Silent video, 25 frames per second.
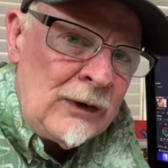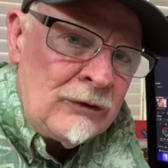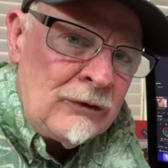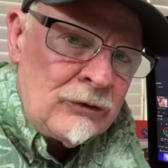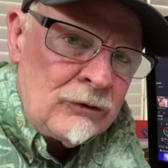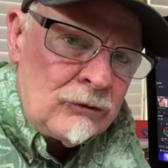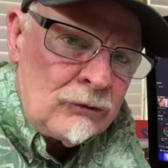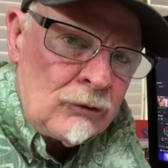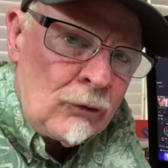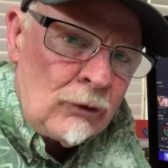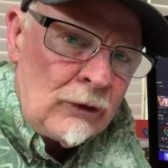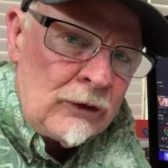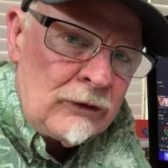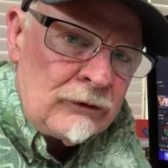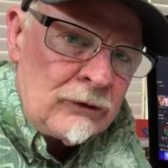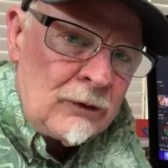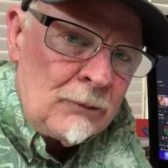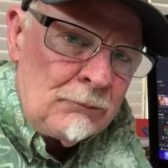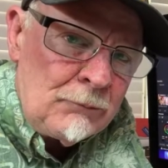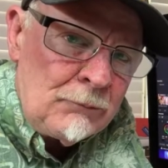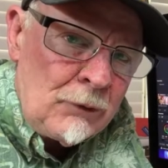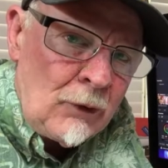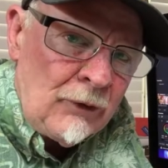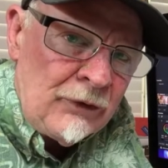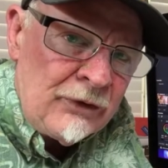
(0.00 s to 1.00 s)
stories on
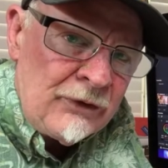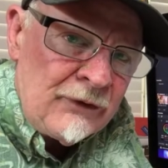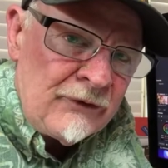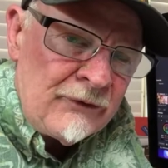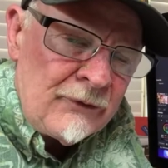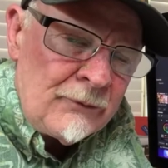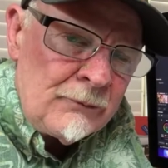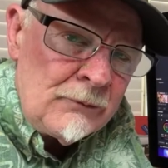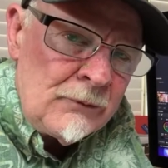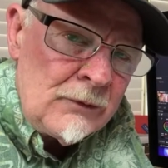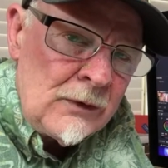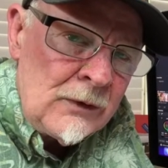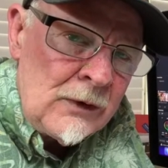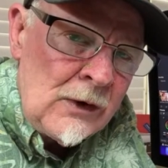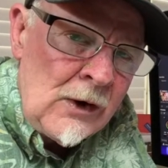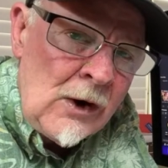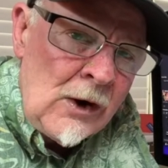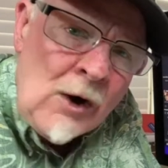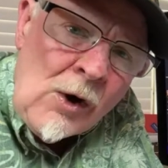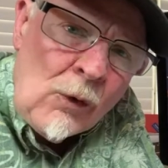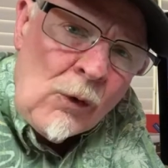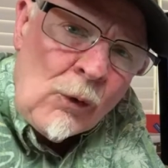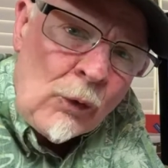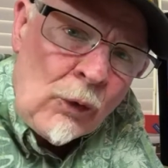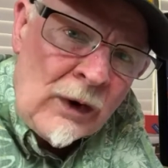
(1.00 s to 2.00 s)
both of them.
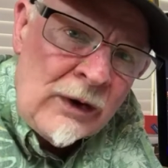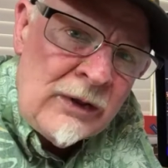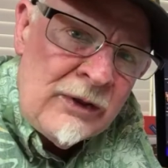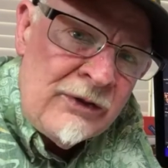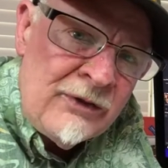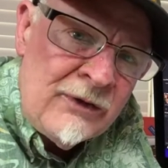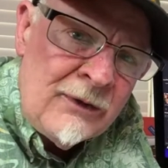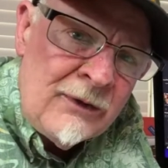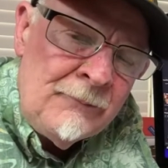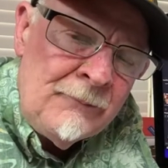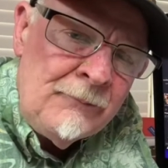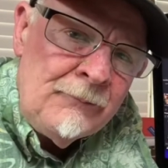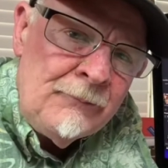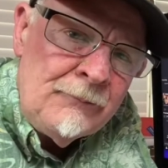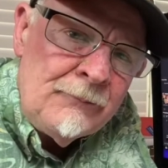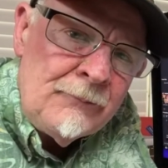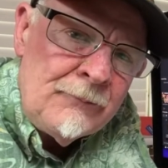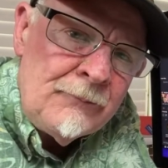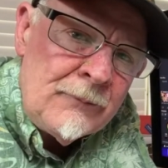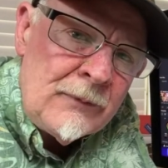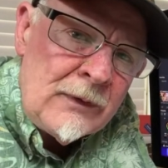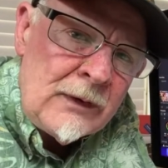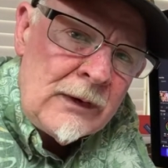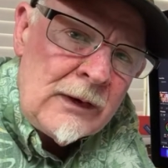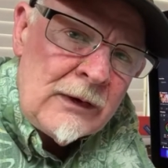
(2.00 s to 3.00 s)
One of them
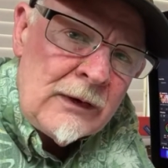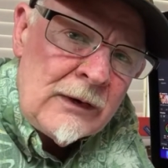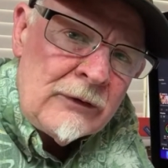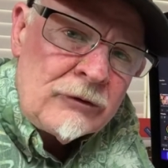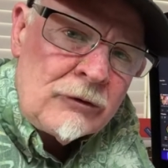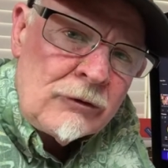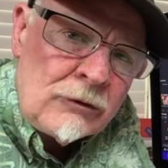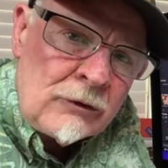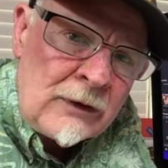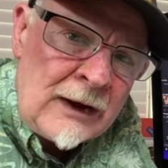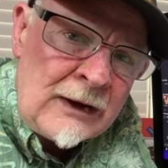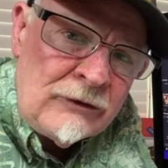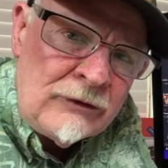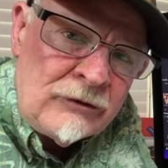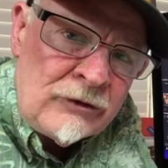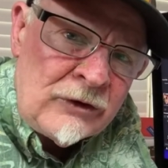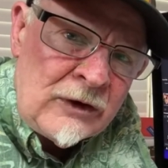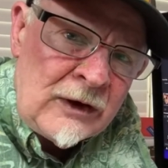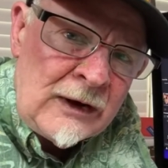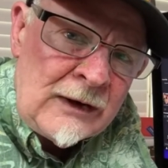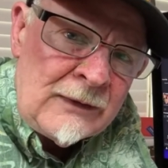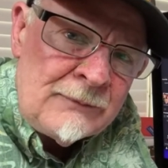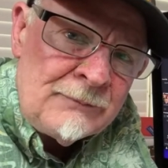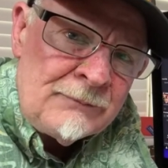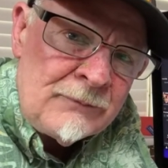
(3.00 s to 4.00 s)
is Greg
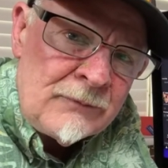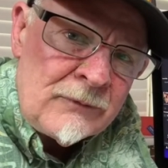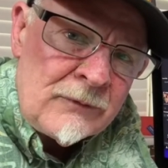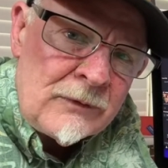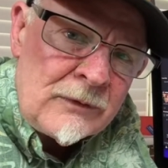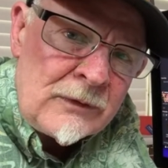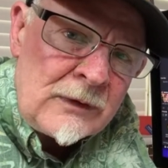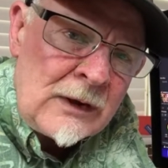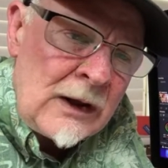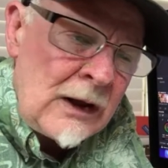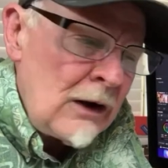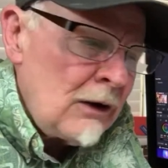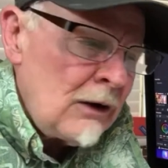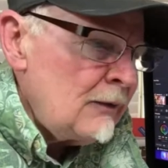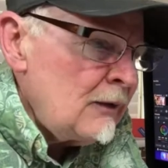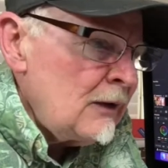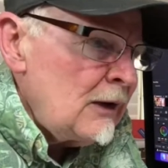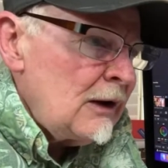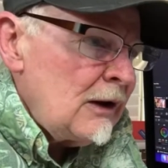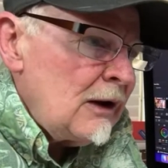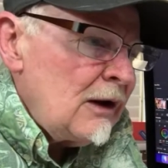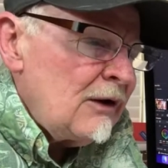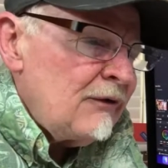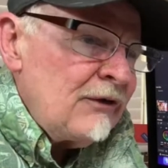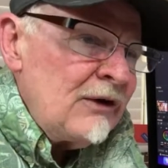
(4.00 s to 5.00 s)
Jean. Now,
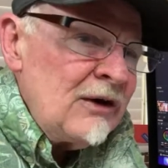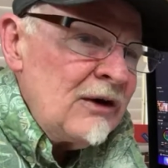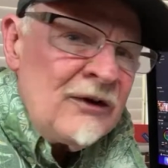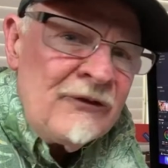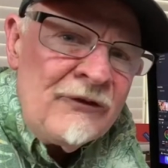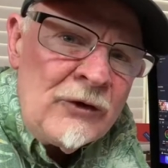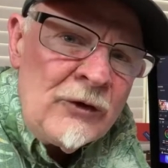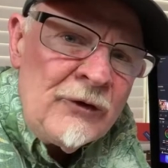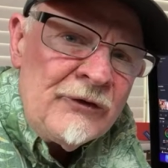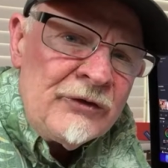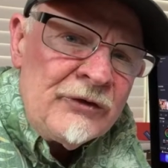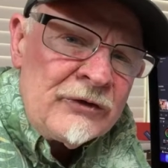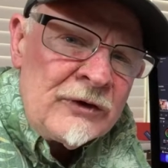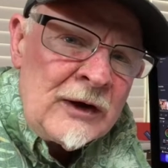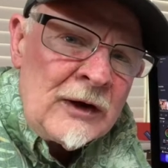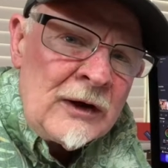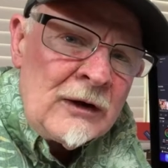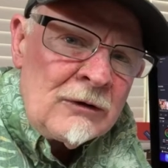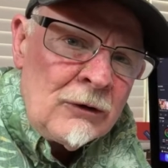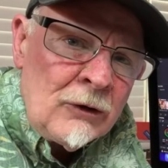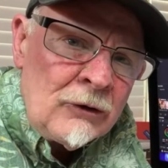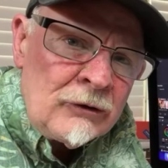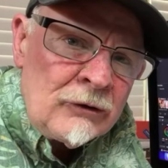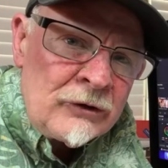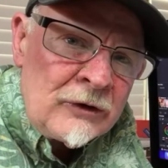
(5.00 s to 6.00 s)
if any of you have seen
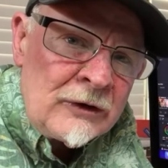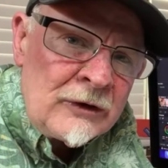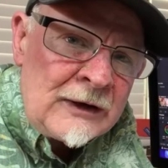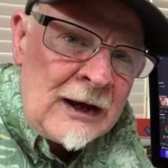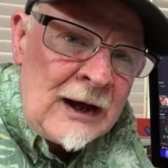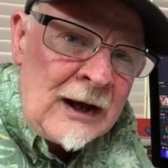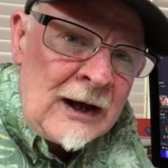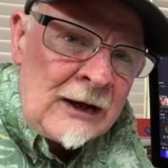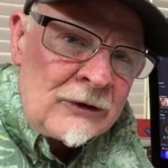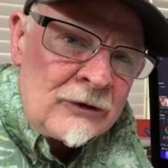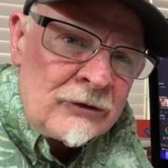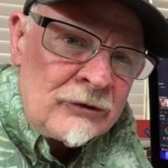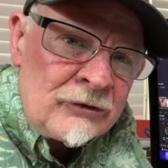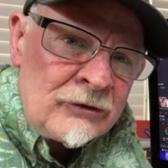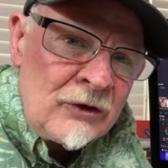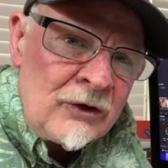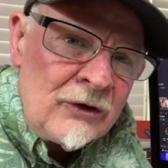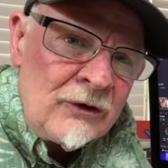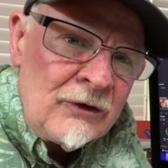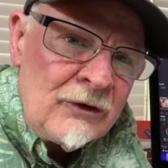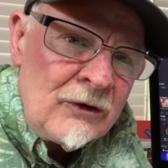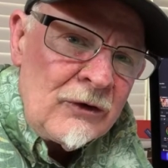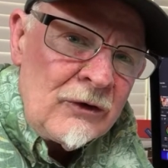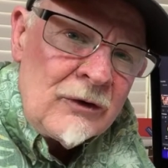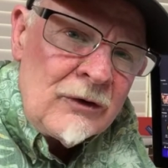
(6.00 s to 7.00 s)
Close Encounters,
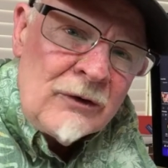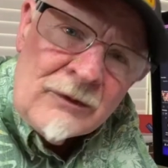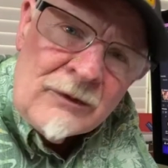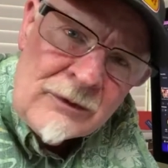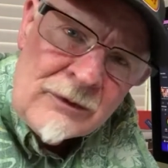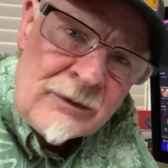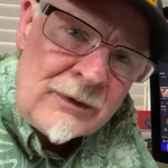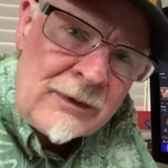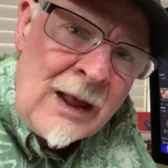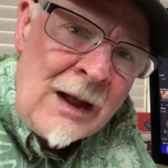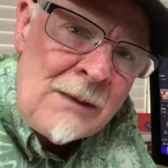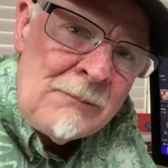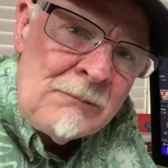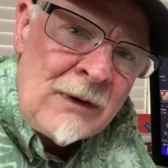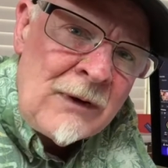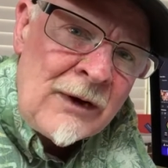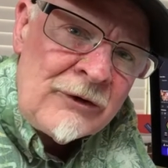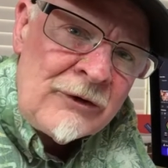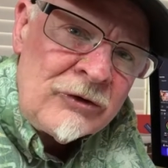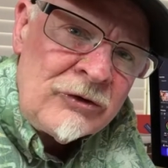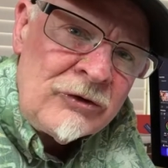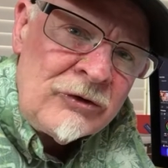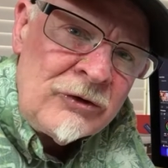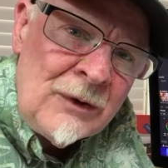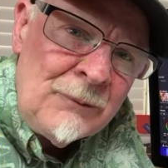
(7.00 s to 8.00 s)
that
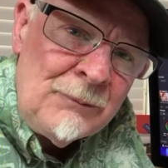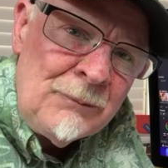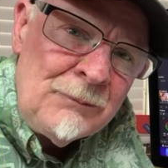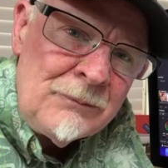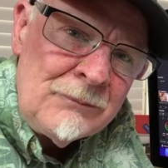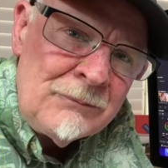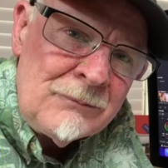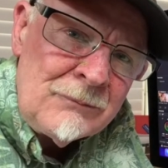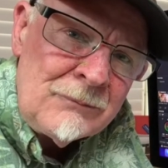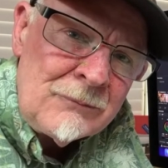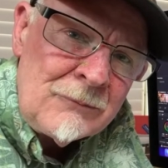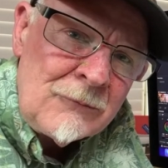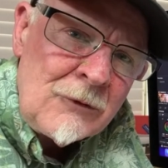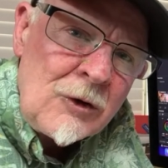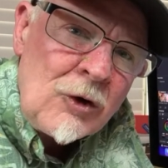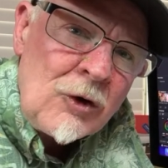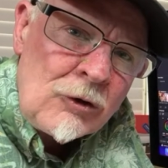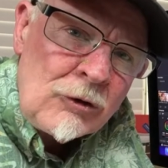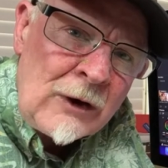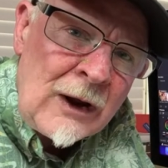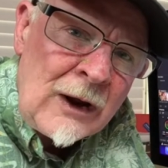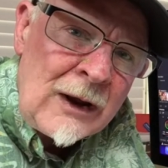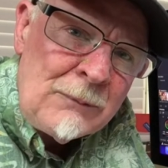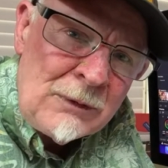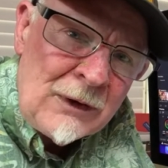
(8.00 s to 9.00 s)
mothership,
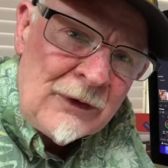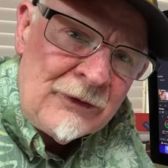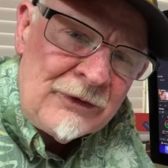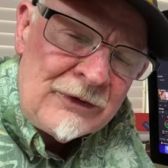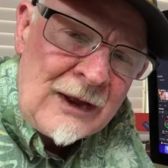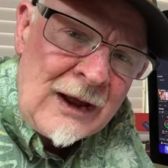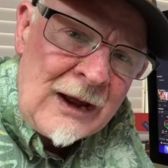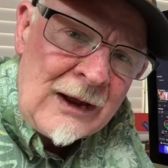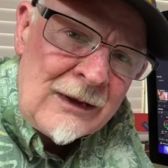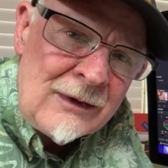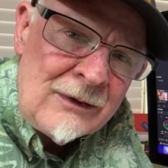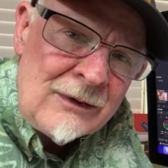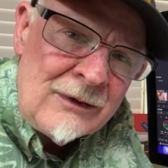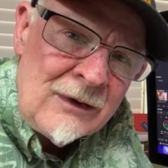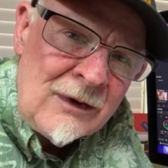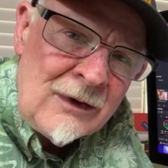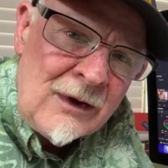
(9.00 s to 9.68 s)
Greg built that.